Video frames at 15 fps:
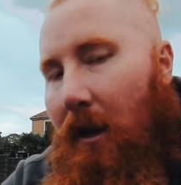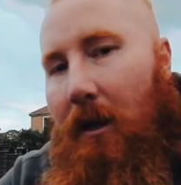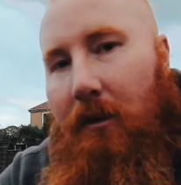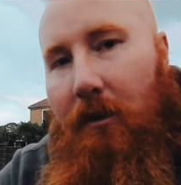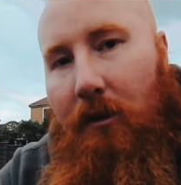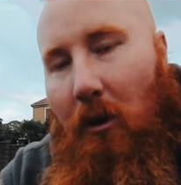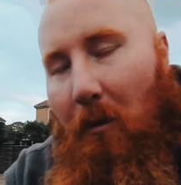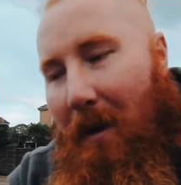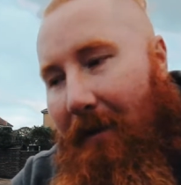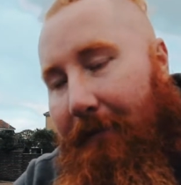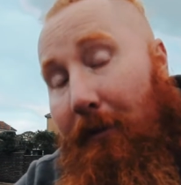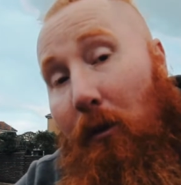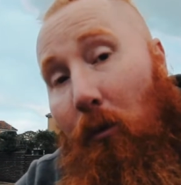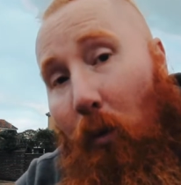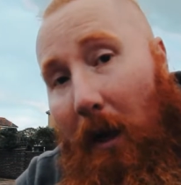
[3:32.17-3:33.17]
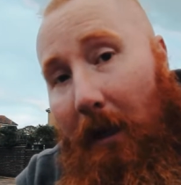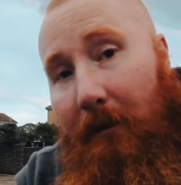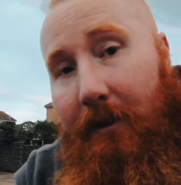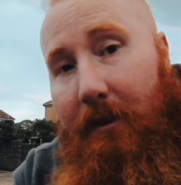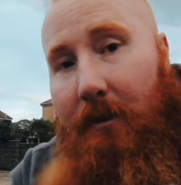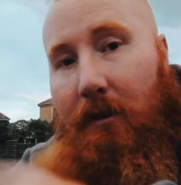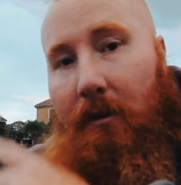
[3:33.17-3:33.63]
just got back from the
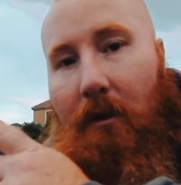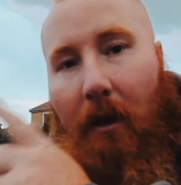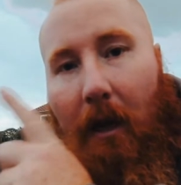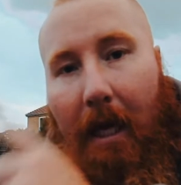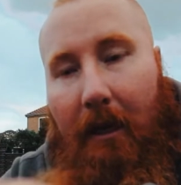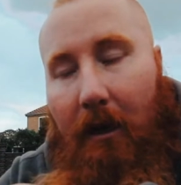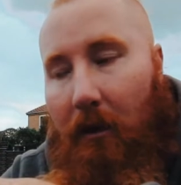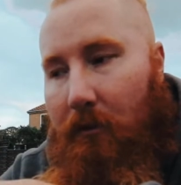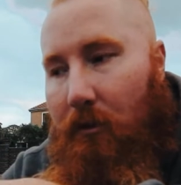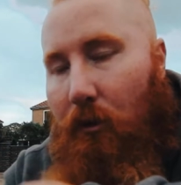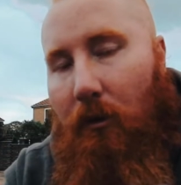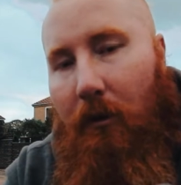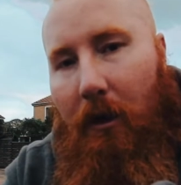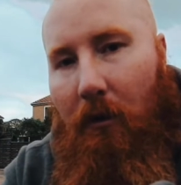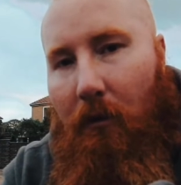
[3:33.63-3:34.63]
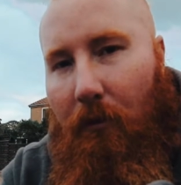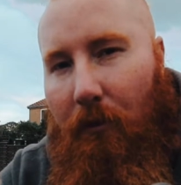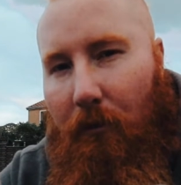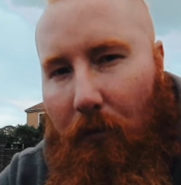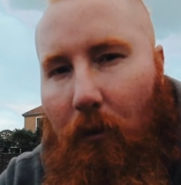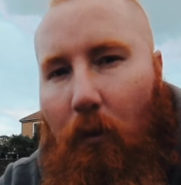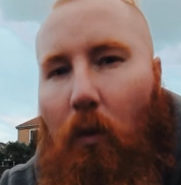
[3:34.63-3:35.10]
welders, and I'll talk you
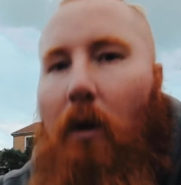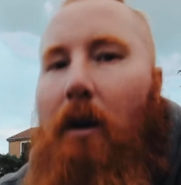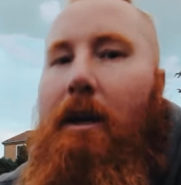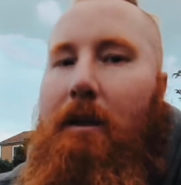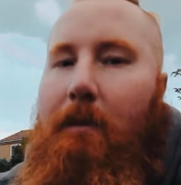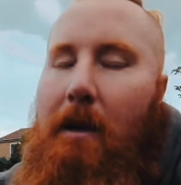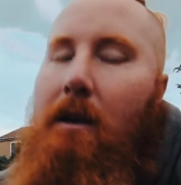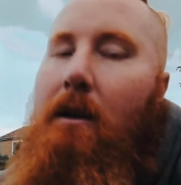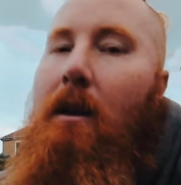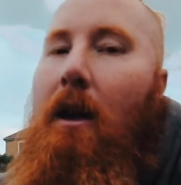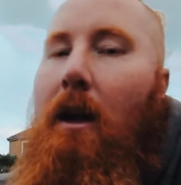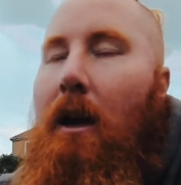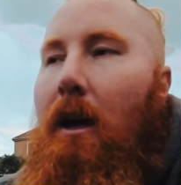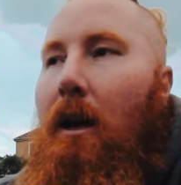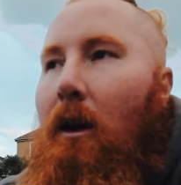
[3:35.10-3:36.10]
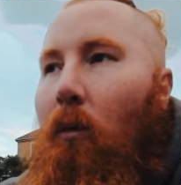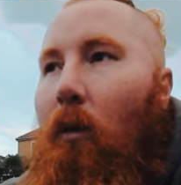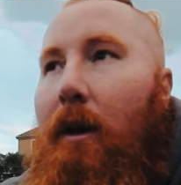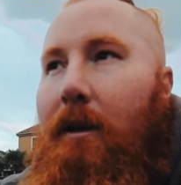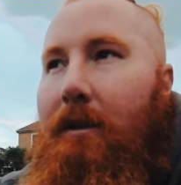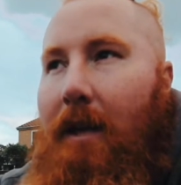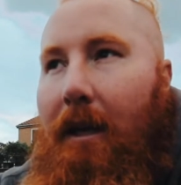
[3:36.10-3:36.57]
through what
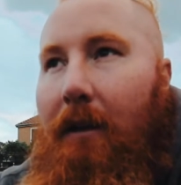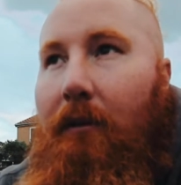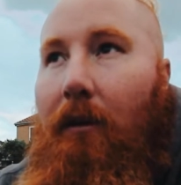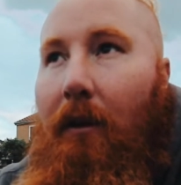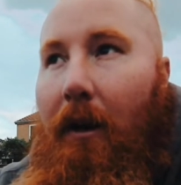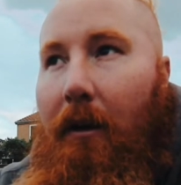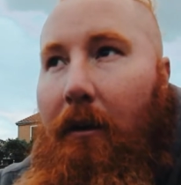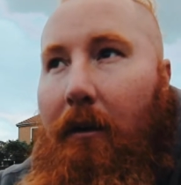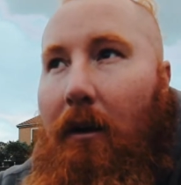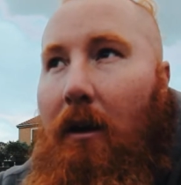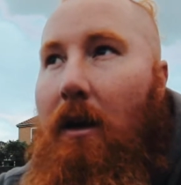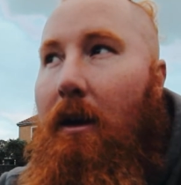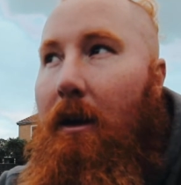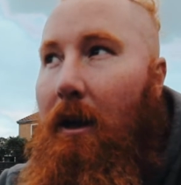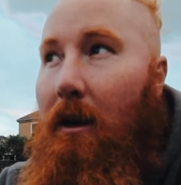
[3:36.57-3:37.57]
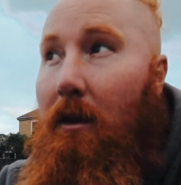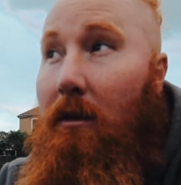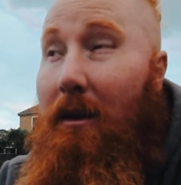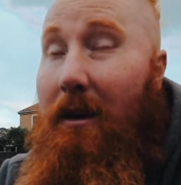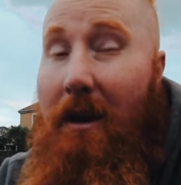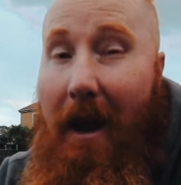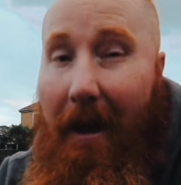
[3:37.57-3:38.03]
it's had done
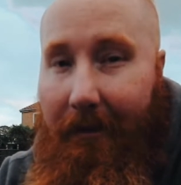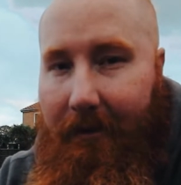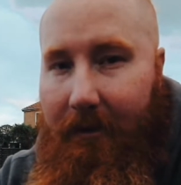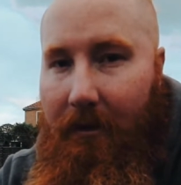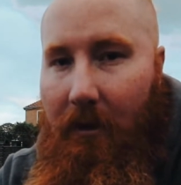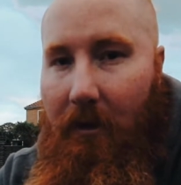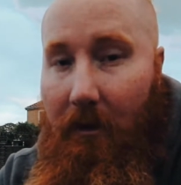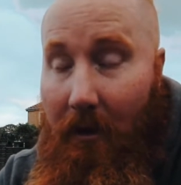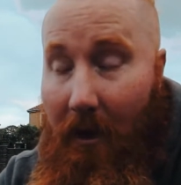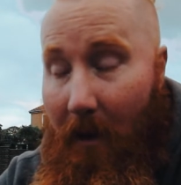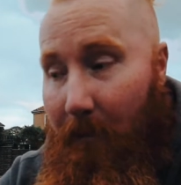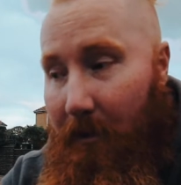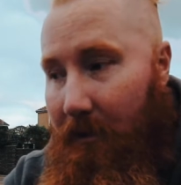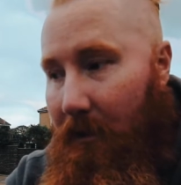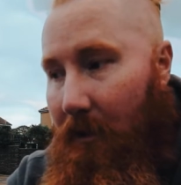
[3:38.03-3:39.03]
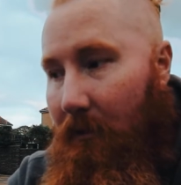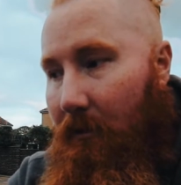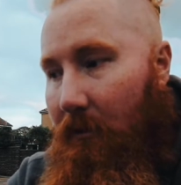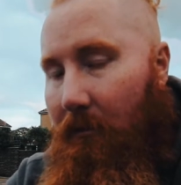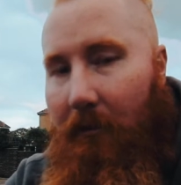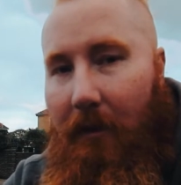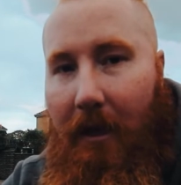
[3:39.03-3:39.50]
in the next
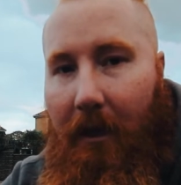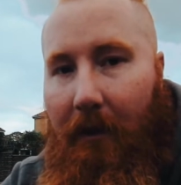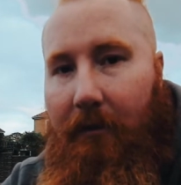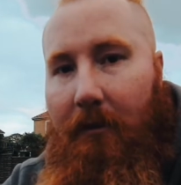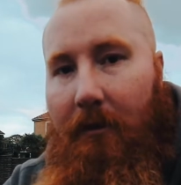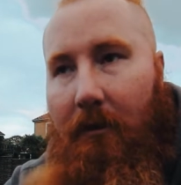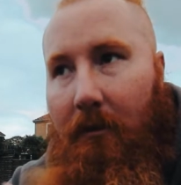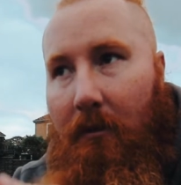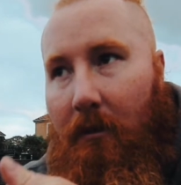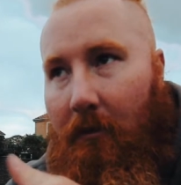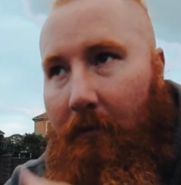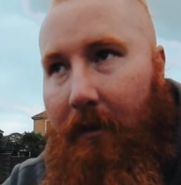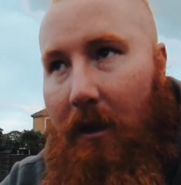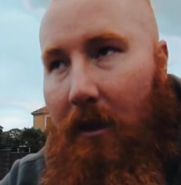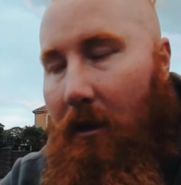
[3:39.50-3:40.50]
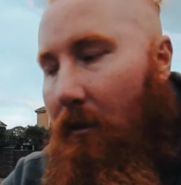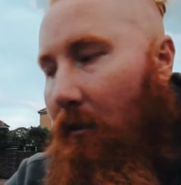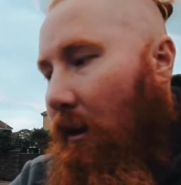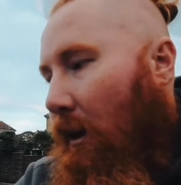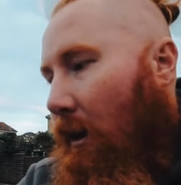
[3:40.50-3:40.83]
episode or the next video.